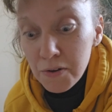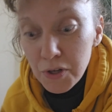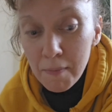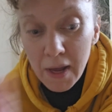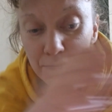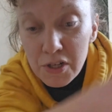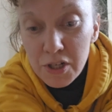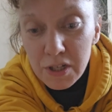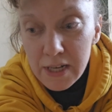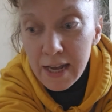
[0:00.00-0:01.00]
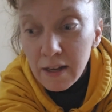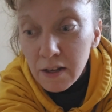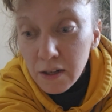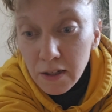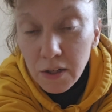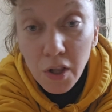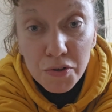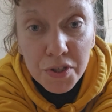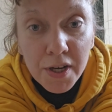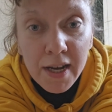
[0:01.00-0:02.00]
So I'm gonna have to just take a
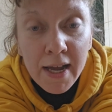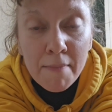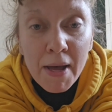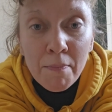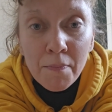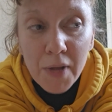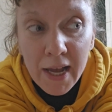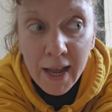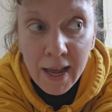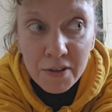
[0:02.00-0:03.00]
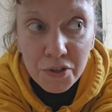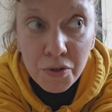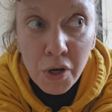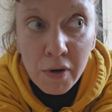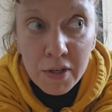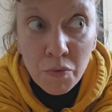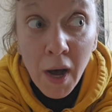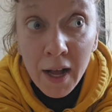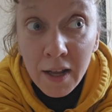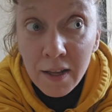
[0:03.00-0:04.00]
close look at him and Suyo as
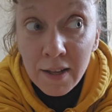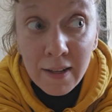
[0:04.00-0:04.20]
well.